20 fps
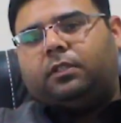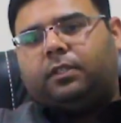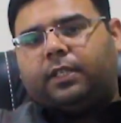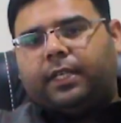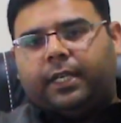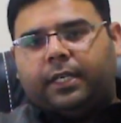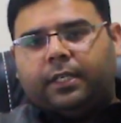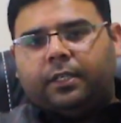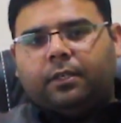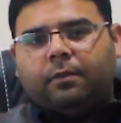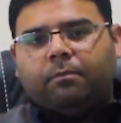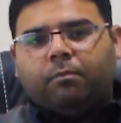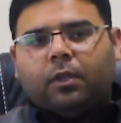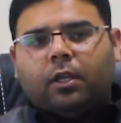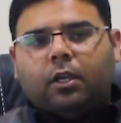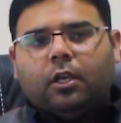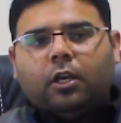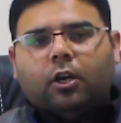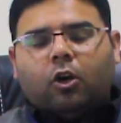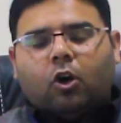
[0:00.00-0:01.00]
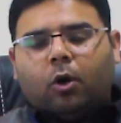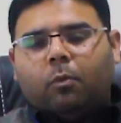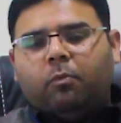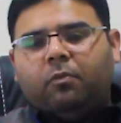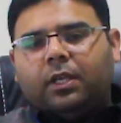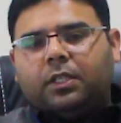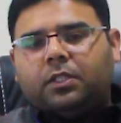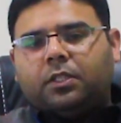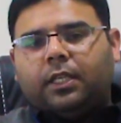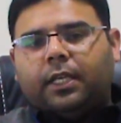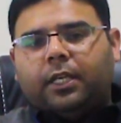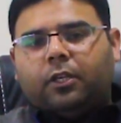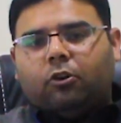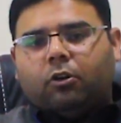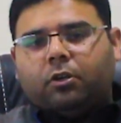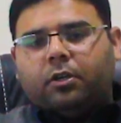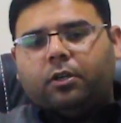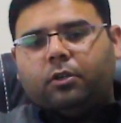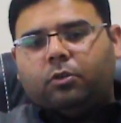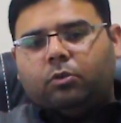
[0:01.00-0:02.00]
trade. Obviously, in
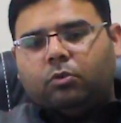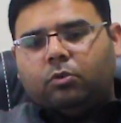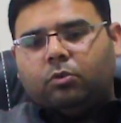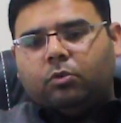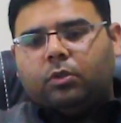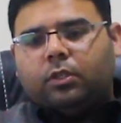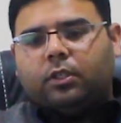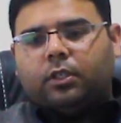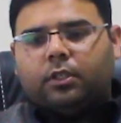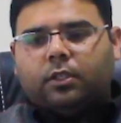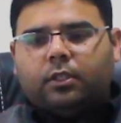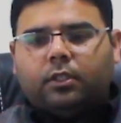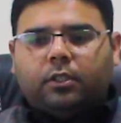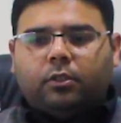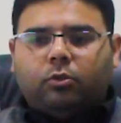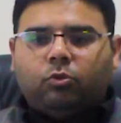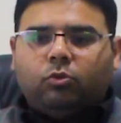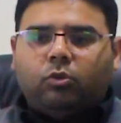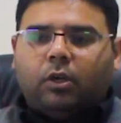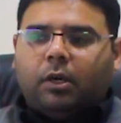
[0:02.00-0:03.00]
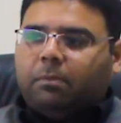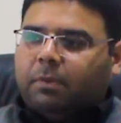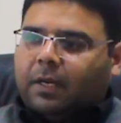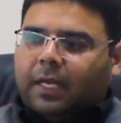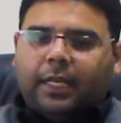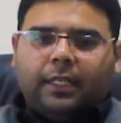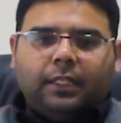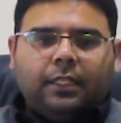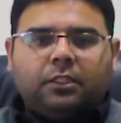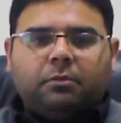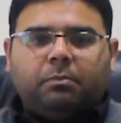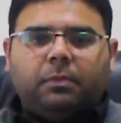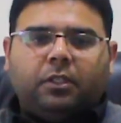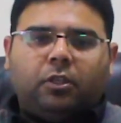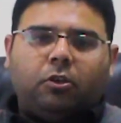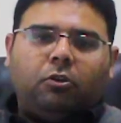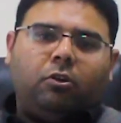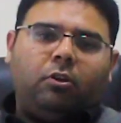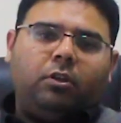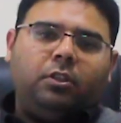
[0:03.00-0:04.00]
order to apply this
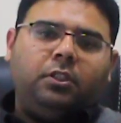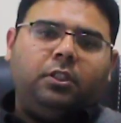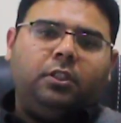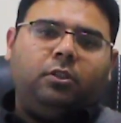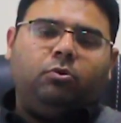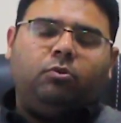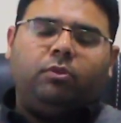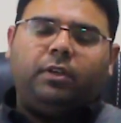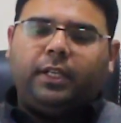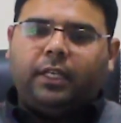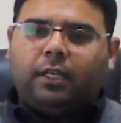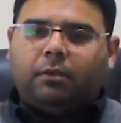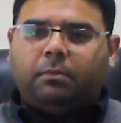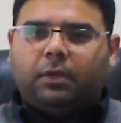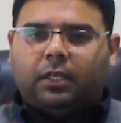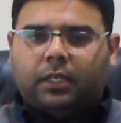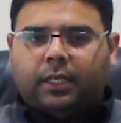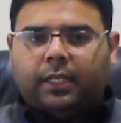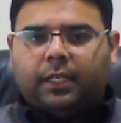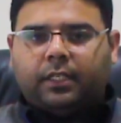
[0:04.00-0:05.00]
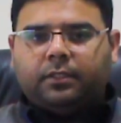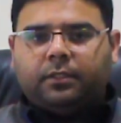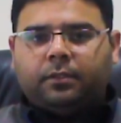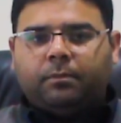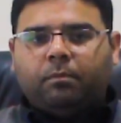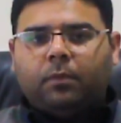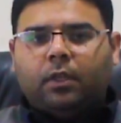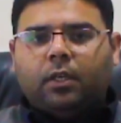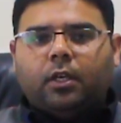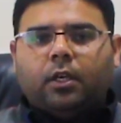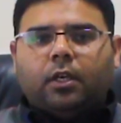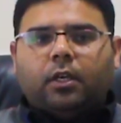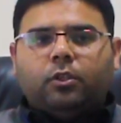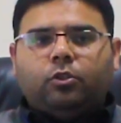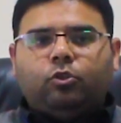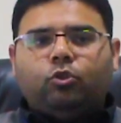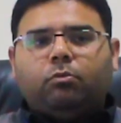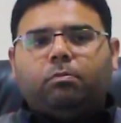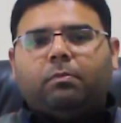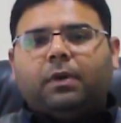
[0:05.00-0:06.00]
methodology to real buildings,
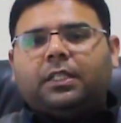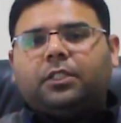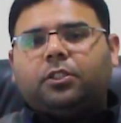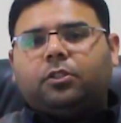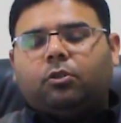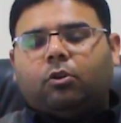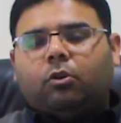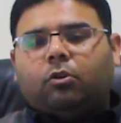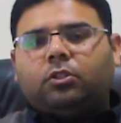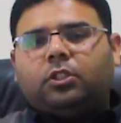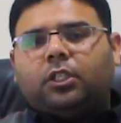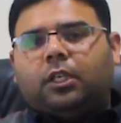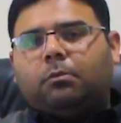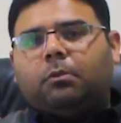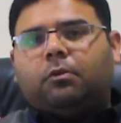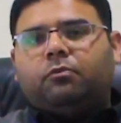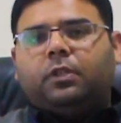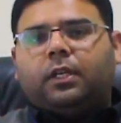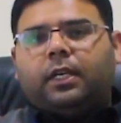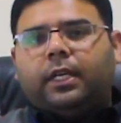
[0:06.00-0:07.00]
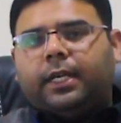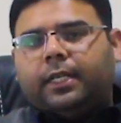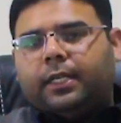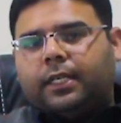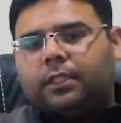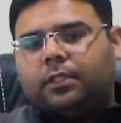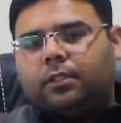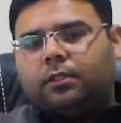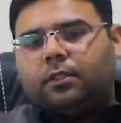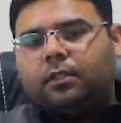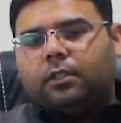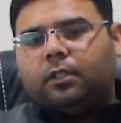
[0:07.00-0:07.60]
you must know some of the latest